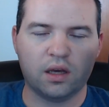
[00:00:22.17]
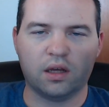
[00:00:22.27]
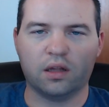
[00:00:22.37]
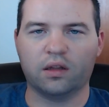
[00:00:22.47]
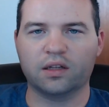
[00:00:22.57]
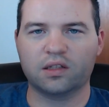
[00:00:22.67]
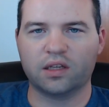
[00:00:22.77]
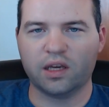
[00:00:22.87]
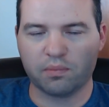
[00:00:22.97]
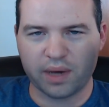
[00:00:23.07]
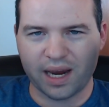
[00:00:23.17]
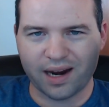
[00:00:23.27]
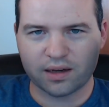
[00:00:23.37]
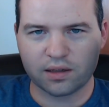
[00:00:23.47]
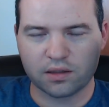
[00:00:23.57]
Let's get
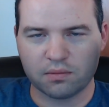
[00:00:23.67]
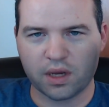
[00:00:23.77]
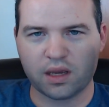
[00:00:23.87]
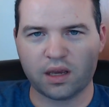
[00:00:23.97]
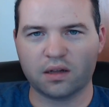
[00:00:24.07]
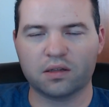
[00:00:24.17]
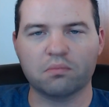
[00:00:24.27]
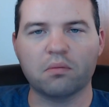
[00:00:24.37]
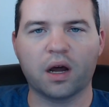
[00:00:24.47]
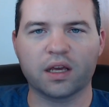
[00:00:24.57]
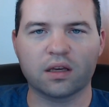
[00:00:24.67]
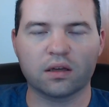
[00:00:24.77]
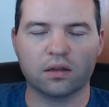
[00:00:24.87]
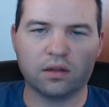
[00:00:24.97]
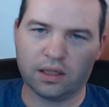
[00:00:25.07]
back to making some money.
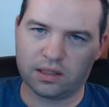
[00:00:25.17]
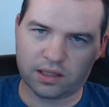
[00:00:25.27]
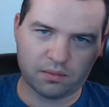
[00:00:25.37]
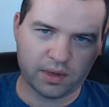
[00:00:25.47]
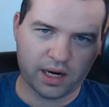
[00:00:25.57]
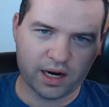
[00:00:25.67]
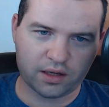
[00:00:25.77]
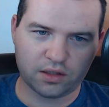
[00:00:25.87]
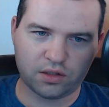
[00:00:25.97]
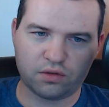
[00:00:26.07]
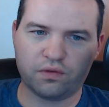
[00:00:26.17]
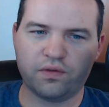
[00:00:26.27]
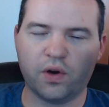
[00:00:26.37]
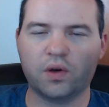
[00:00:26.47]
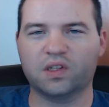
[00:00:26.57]
Let's get back to
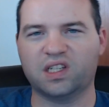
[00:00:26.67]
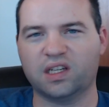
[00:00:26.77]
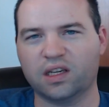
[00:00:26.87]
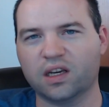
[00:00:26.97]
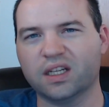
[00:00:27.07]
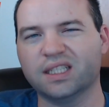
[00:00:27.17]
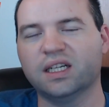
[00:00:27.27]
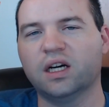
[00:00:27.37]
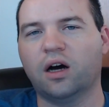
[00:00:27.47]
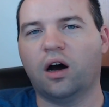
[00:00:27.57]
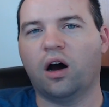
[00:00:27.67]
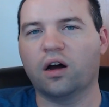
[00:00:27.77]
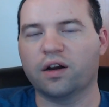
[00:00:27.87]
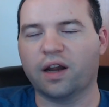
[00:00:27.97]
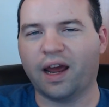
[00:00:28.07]
focusing in
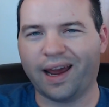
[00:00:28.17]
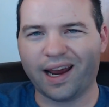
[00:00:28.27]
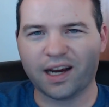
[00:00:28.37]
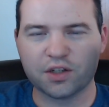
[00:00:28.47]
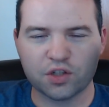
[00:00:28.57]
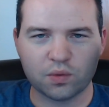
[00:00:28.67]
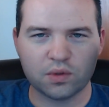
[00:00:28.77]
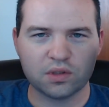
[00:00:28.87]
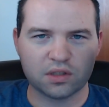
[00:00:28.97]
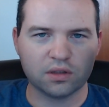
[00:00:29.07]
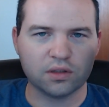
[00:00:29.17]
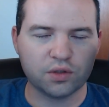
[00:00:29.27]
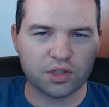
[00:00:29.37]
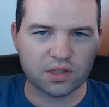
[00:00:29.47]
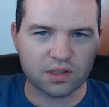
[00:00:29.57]
on actual
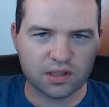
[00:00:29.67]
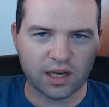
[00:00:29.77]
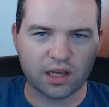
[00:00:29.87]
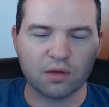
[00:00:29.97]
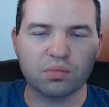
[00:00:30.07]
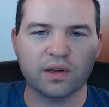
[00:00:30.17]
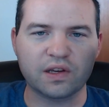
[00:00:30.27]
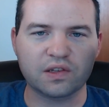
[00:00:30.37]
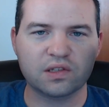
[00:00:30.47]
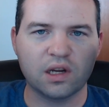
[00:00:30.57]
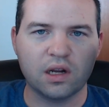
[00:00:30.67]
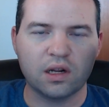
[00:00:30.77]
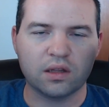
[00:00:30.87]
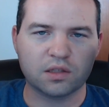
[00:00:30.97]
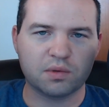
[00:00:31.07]
solutions taking place.
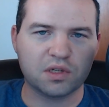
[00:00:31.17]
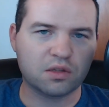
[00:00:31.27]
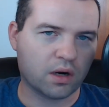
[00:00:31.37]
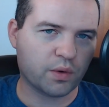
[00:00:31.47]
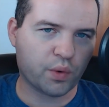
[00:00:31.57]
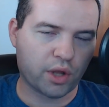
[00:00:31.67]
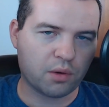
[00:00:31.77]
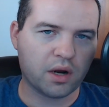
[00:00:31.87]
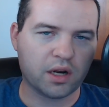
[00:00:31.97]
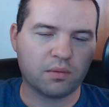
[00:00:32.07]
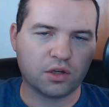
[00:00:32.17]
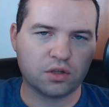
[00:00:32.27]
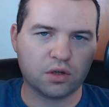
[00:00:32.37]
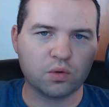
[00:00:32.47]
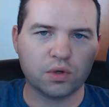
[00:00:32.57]
Let's be smart with our money. Make
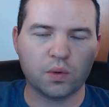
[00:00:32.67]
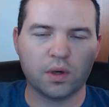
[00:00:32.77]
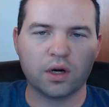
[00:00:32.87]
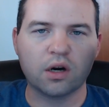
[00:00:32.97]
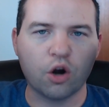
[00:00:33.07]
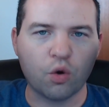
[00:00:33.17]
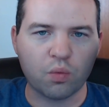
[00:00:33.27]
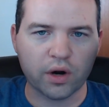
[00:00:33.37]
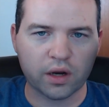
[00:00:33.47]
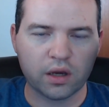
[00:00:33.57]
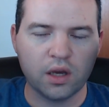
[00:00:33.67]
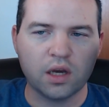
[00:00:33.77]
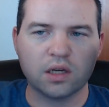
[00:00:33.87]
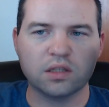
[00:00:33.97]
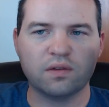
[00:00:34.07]
sure we're doing our homework,
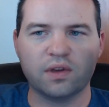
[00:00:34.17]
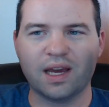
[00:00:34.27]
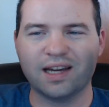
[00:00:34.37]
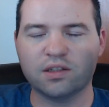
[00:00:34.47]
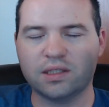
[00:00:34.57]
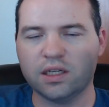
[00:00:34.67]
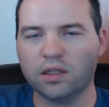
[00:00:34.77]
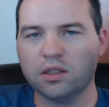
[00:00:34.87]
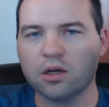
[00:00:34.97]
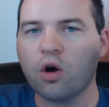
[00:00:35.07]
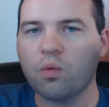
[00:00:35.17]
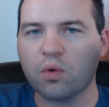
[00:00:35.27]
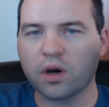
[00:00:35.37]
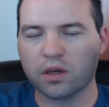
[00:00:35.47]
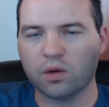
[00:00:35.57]
because if you guys did your
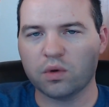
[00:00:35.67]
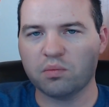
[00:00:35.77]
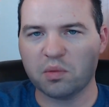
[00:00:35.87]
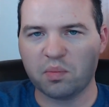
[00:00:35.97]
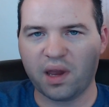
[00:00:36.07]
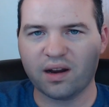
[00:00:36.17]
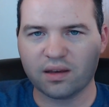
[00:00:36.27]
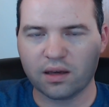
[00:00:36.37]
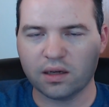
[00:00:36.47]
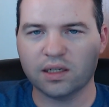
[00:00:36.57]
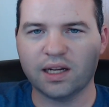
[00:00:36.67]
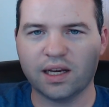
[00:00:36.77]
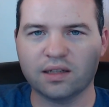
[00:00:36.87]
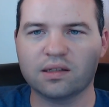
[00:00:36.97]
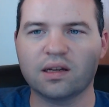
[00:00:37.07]
homework, you wouldn't be panicking today
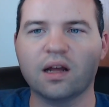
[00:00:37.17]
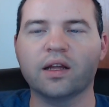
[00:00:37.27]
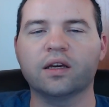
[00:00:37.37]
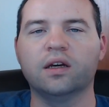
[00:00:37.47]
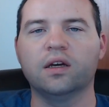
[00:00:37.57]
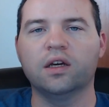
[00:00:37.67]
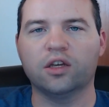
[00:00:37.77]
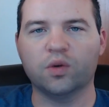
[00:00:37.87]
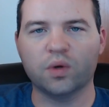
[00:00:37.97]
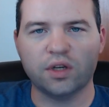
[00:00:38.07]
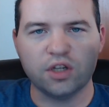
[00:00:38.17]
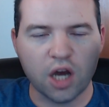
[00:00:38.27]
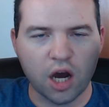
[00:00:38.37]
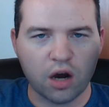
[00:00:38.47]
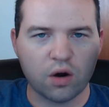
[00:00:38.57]
and selling. You would
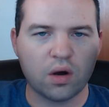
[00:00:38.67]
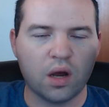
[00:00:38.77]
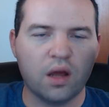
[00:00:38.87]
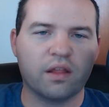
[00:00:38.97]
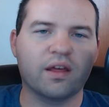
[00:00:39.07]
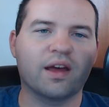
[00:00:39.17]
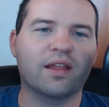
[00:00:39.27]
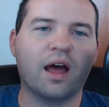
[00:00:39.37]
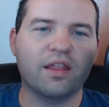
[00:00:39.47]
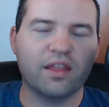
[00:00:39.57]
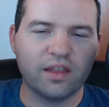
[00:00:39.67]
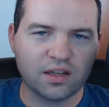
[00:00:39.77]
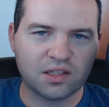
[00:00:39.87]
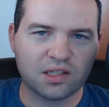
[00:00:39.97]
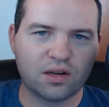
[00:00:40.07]
know that
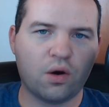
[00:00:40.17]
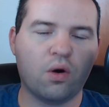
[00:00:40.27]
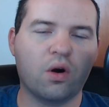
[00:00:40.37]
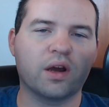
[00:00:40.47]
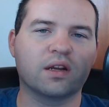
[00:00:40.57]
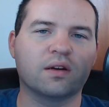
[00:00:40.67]
this coin